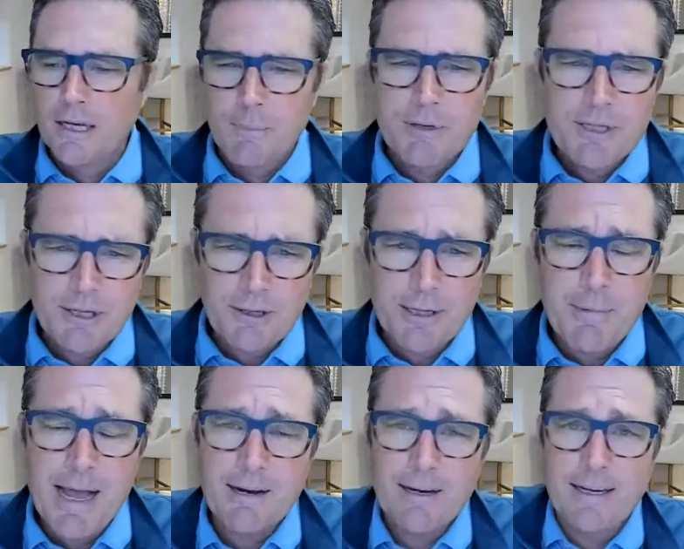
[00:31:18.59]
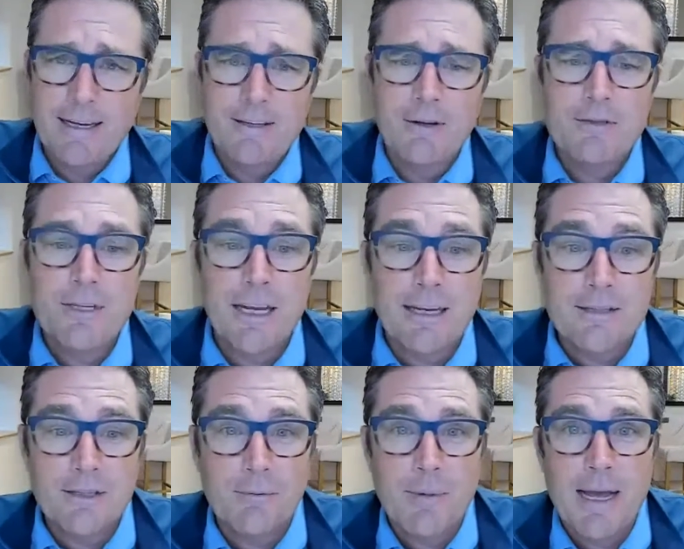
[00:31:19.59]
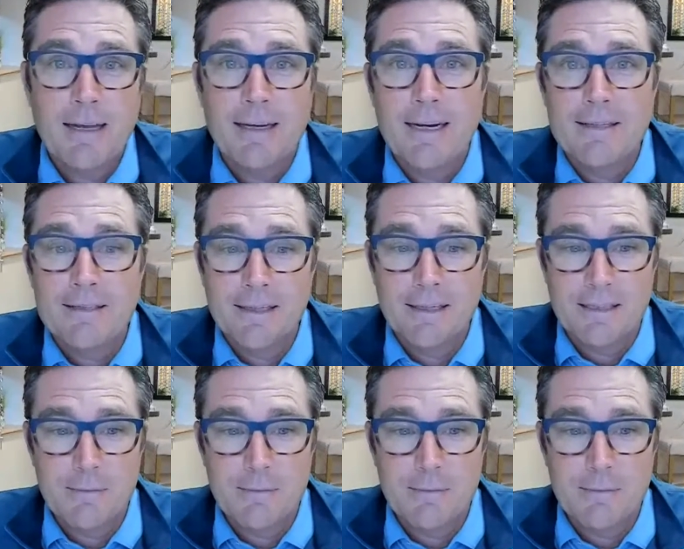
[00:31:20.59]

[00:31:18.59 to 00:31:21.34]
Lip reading: particularly back in those days, back in '86.